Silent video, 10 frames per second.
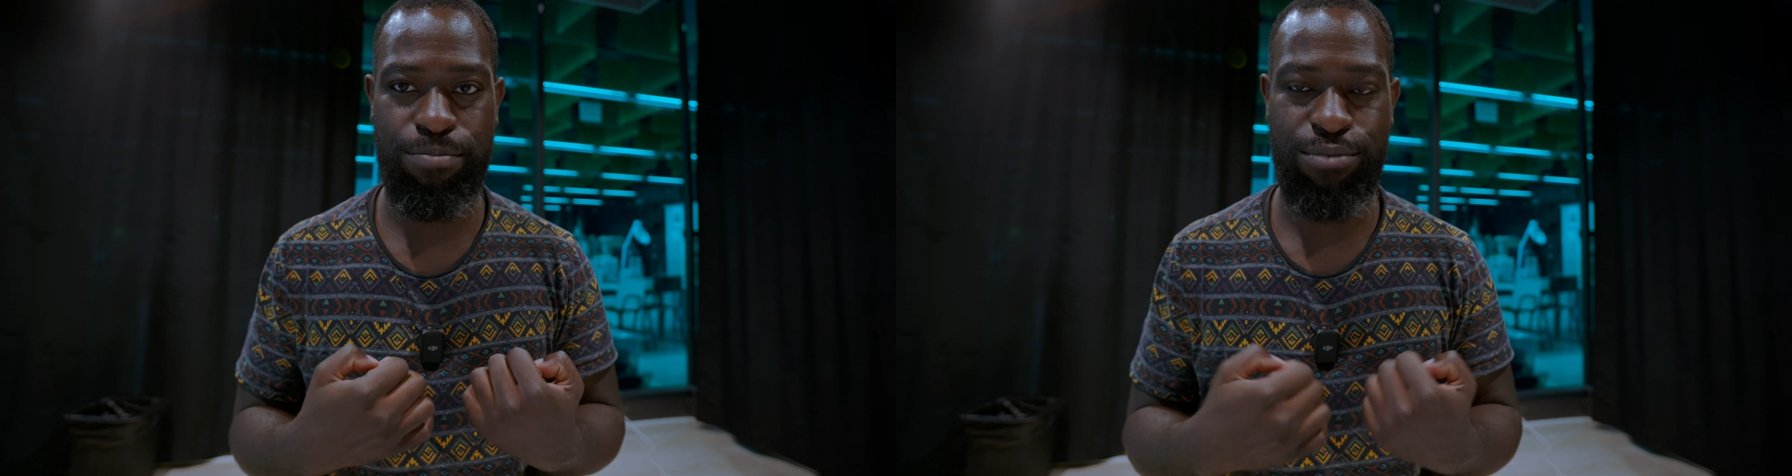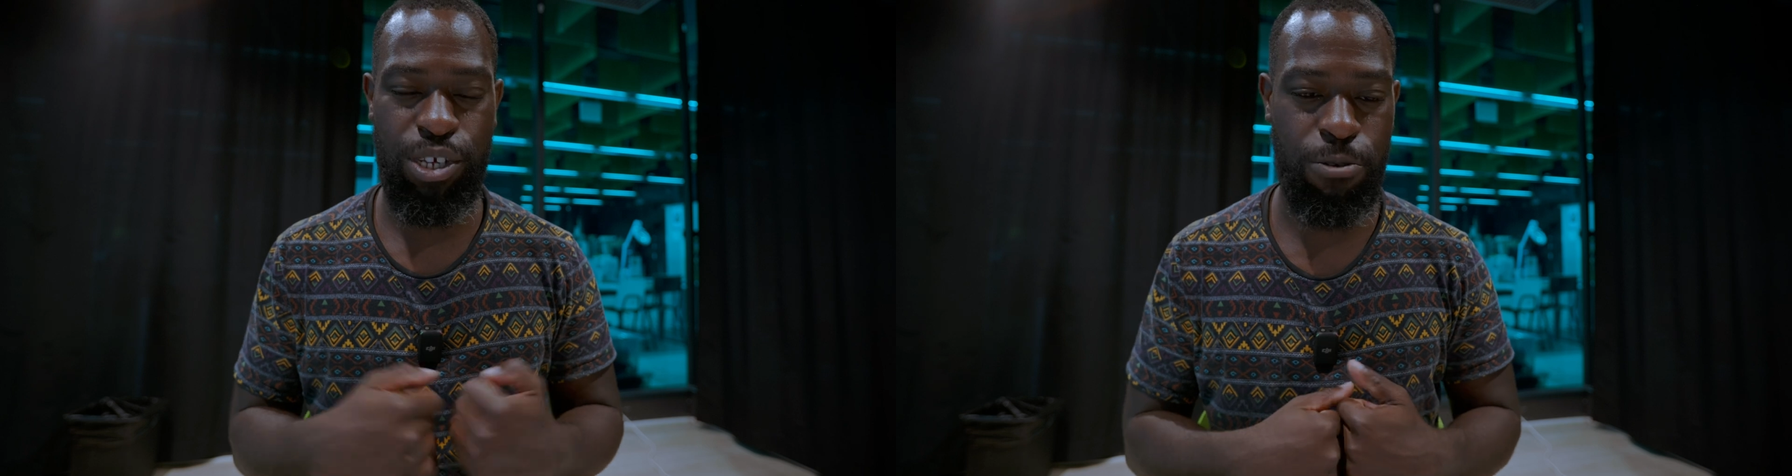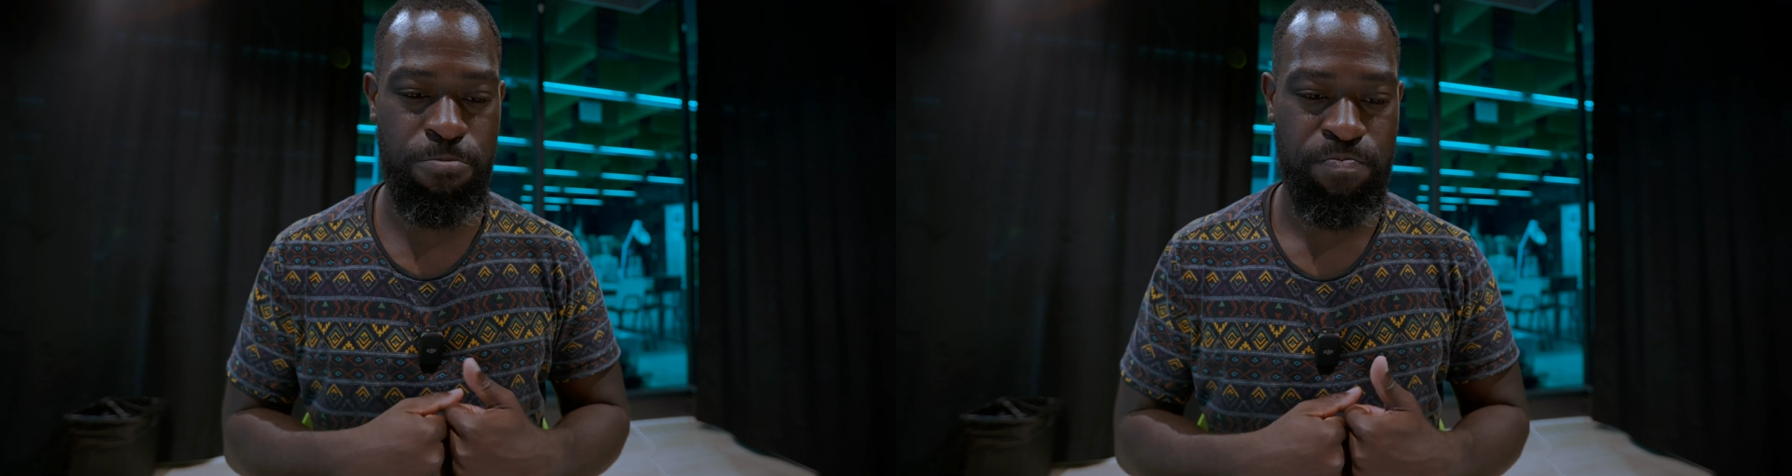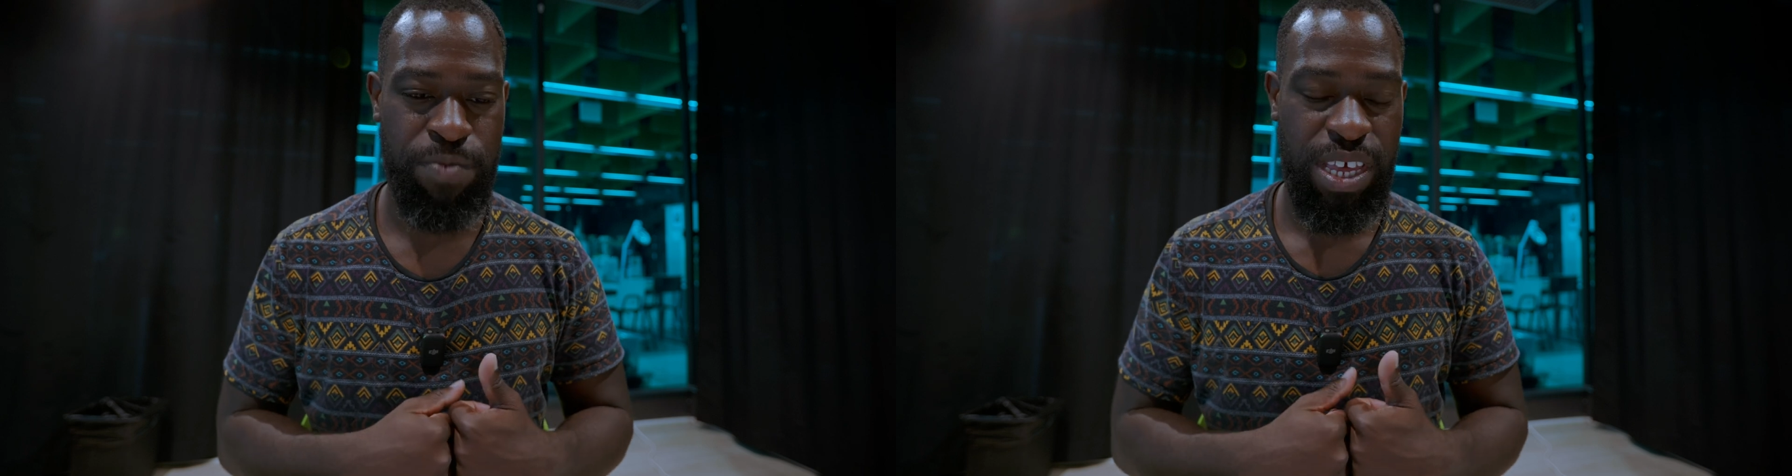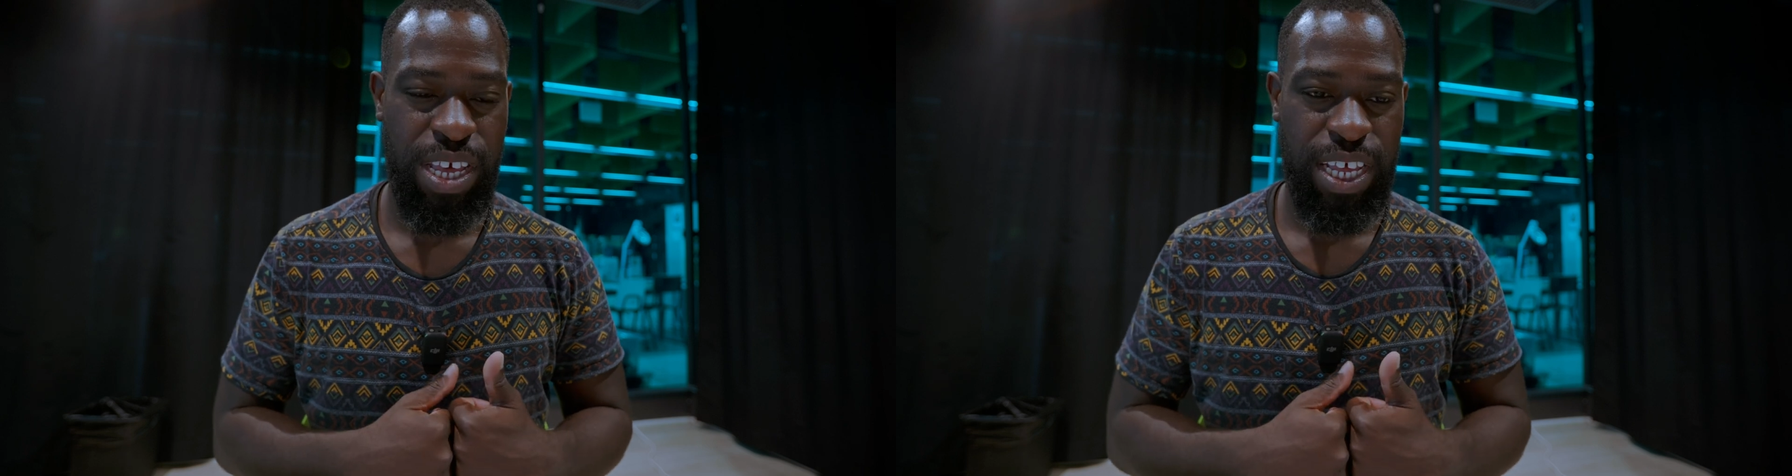So
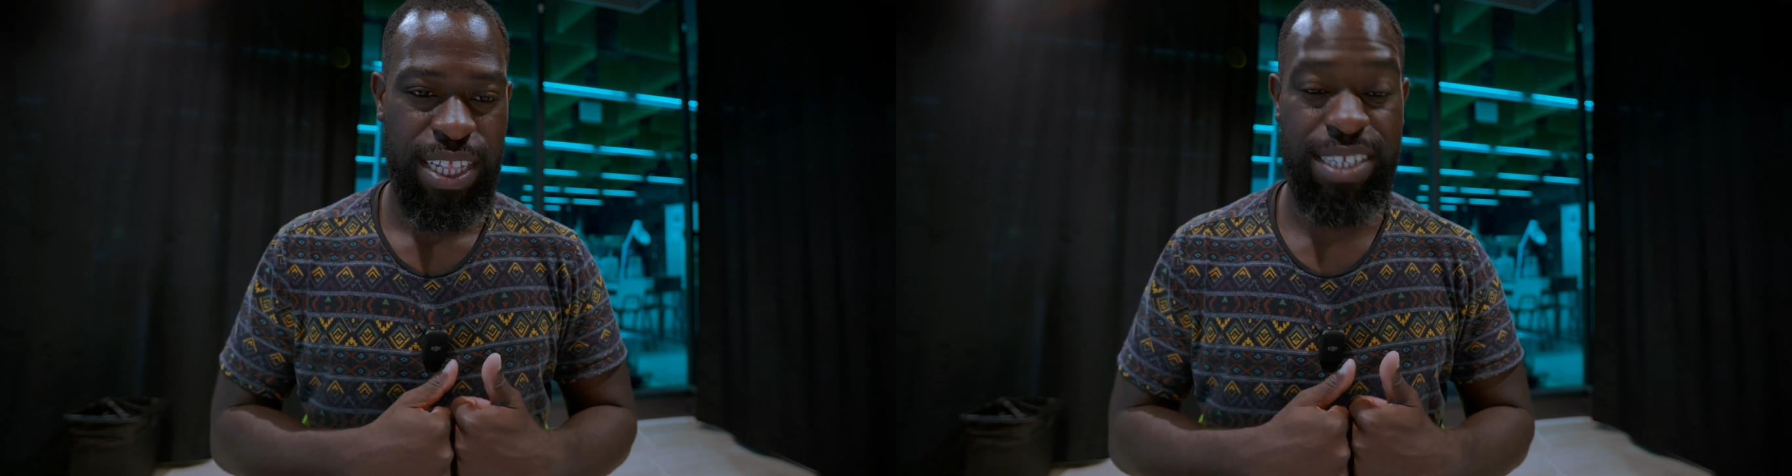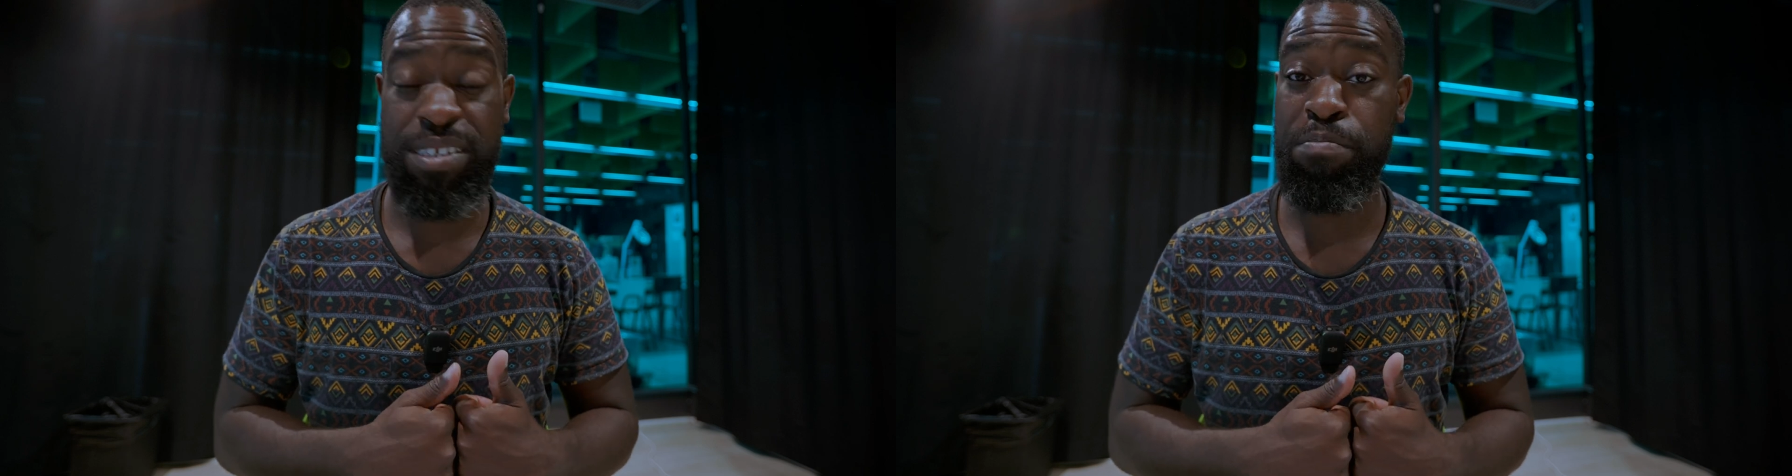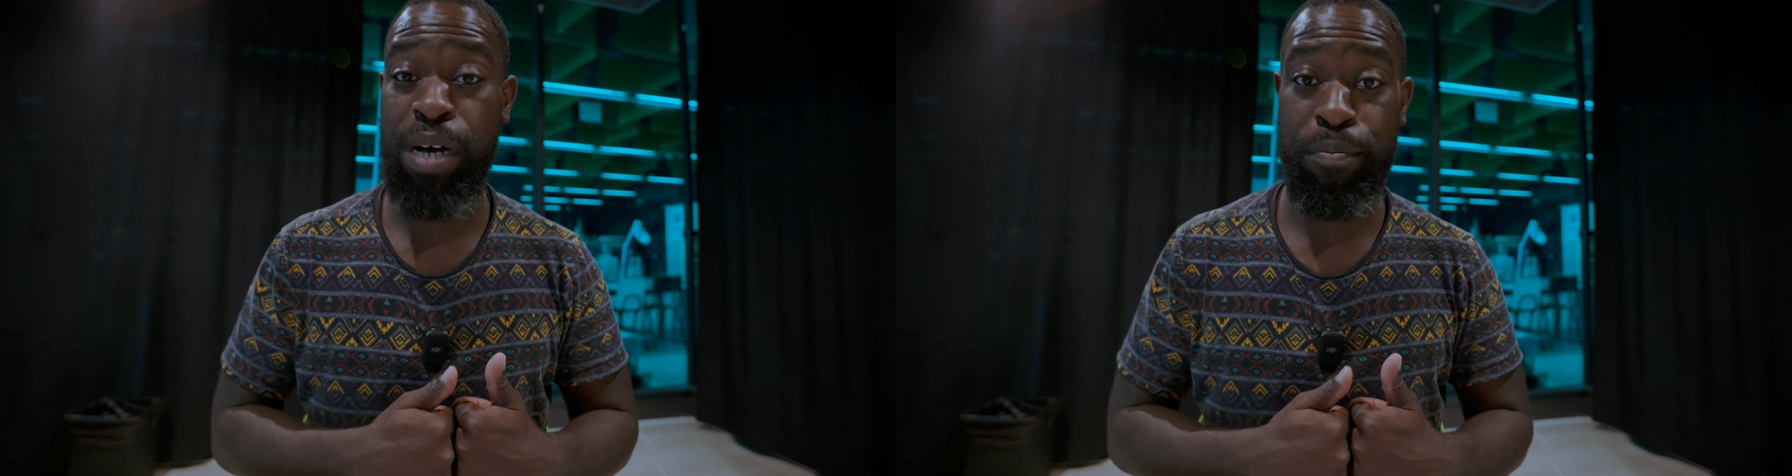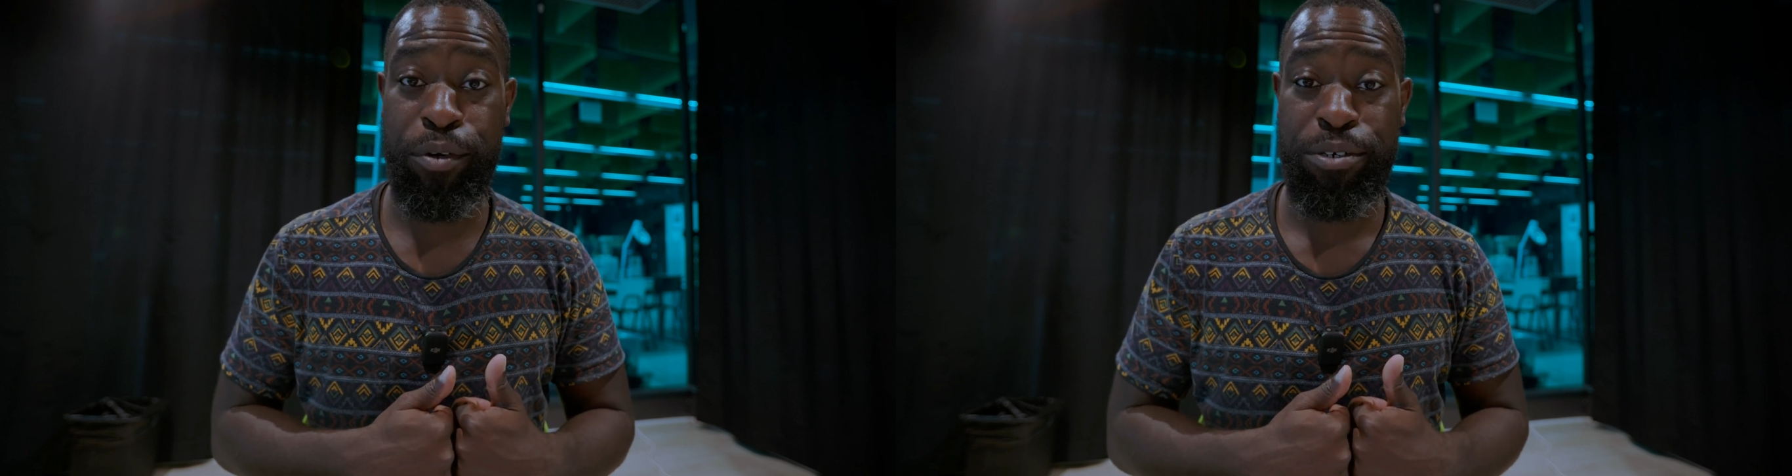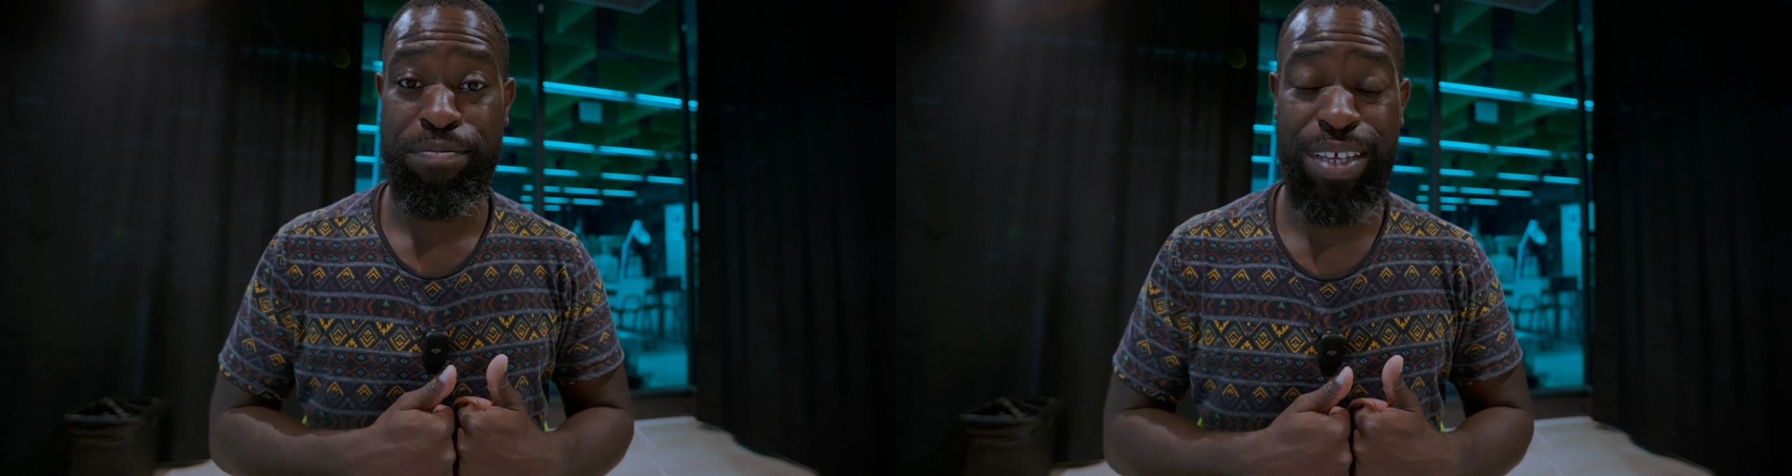that's a
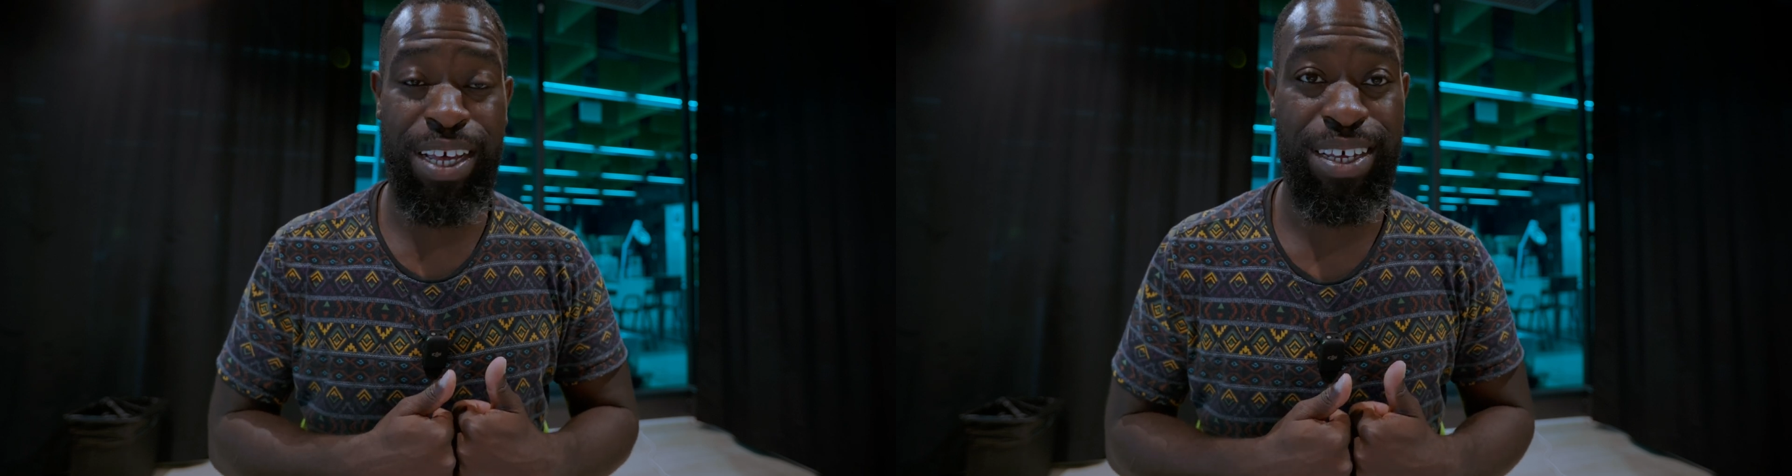bummer